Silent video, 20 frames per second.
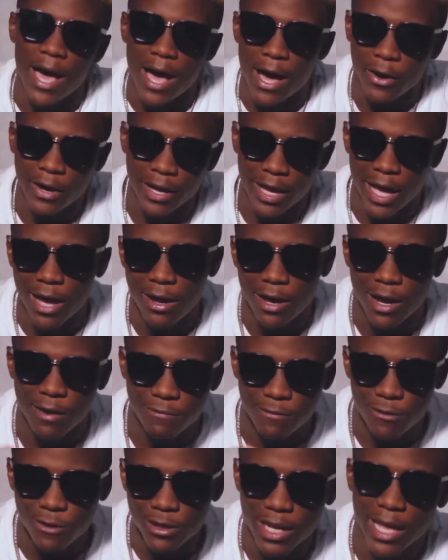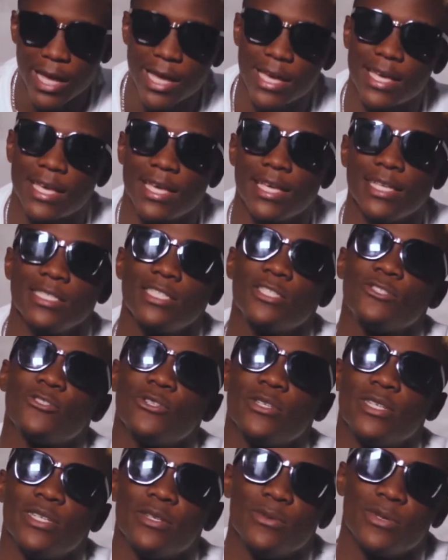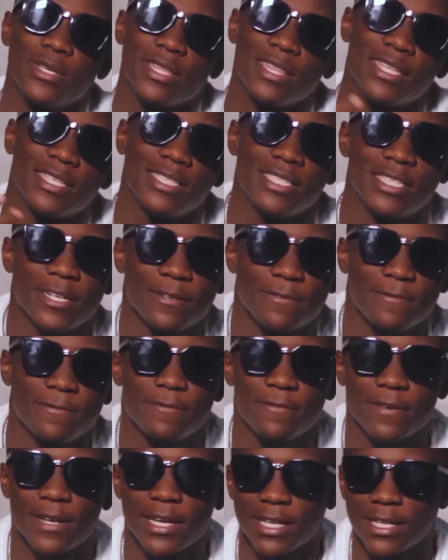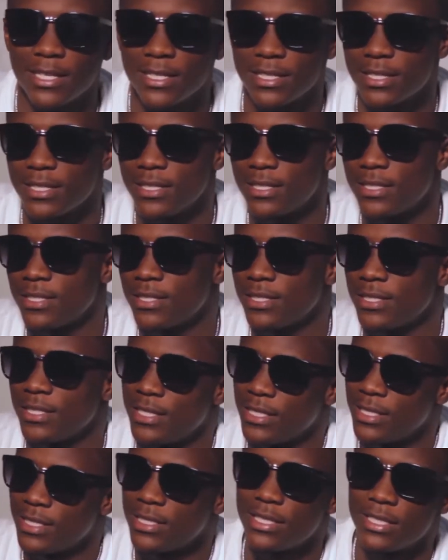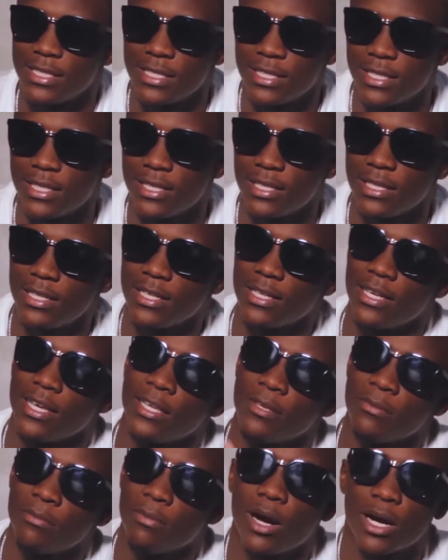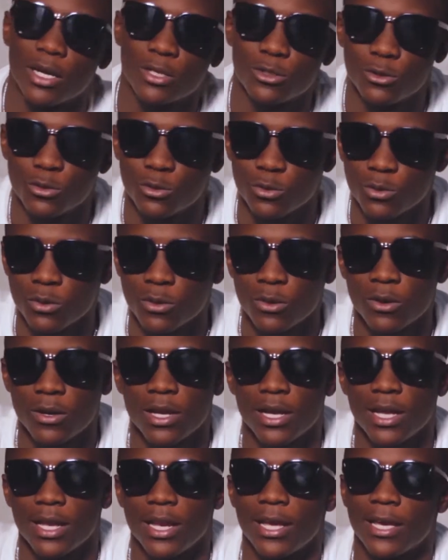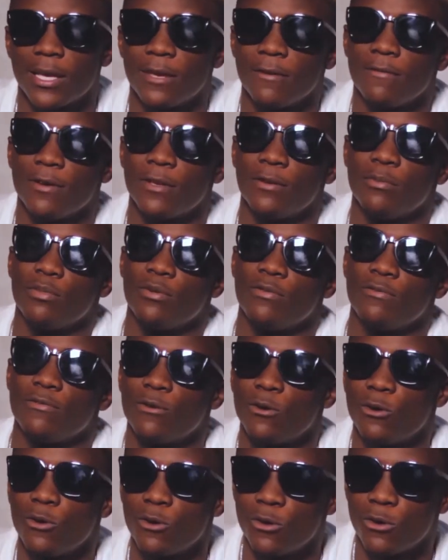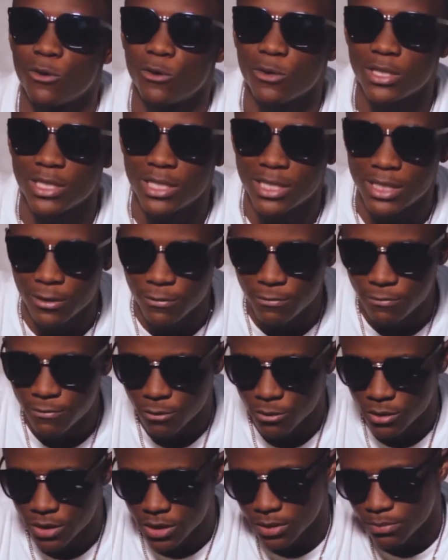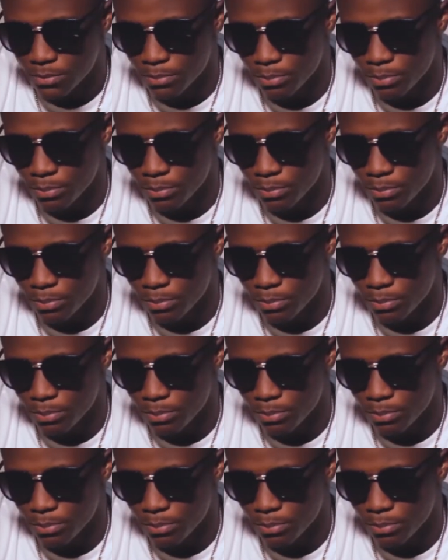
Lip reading: Okay, I've got like history with Chef and TC and Mark II. Like even before Chef was